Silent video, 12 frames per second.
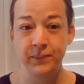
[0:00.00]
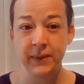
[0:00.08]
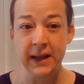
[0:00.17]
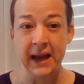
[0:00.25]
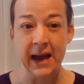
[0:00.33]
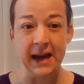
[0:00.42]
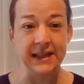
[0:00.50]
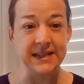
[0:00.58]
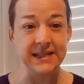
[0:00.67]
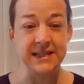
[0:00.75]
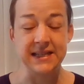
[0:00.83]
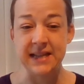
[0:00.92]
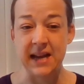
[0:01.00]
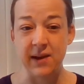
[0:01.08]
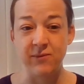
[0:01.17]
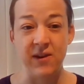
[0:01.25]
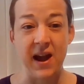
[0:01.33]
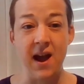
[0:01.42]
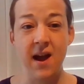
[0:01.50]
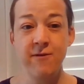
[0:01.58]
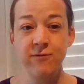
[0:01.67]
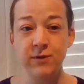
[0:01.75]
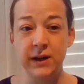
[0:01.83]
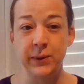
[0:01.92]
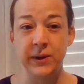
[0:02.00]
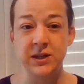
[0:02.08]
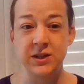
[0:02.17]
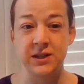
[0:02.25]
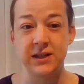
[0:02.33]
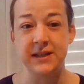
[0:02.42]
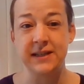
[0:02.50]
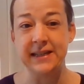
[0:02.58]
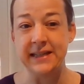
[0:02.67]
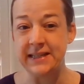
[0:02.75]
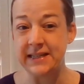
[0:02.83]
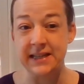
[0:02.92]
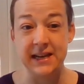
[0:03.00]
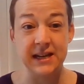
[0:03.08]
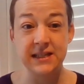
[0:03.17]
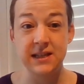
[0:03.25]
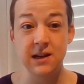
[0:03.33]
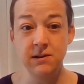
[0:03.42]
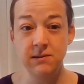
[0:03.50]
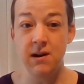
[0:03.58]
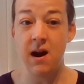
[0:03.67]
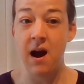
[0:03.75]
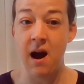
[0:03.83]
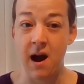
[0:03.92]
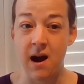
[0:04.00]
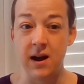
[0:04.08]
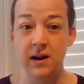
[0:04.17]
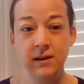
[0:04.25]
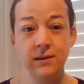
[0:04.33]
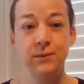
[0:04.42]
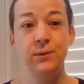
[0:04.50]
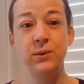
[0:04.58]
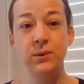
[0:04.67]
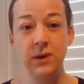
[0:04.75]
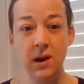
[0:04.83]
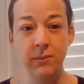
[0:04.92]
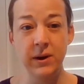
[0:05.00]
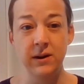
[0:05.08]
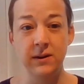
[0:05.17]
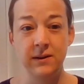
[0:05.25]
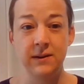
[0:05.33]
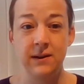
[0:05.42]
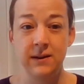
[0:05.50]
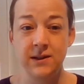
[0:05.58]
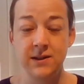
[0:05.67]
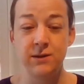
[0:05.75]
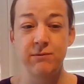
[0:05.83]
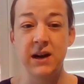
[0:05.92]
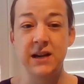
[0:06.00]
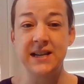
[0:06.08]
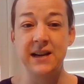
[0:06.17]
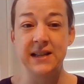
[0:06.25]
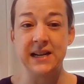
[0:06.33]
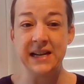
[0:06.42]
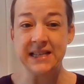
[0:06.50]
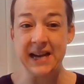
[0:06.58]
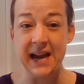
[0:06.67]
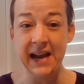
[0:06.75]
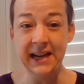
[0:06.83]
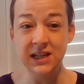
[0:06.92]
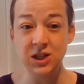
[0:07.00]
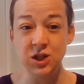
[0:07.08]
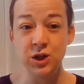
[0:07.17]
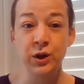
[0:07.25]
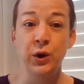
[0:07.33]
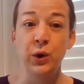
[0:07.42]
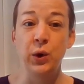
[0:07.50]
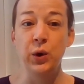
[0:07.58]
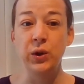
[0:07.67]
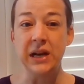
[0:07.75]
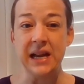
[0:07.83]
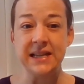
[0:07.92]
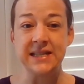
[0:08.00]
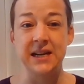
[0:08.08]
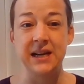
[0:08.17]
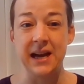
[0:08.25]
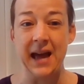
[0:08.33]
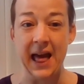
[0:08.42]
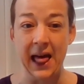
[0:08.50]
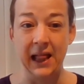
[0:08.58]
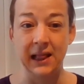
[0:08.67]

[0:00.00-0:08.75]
And that's the same for every question. Is the next note higher or lower? So you write down the letter H or the letter L.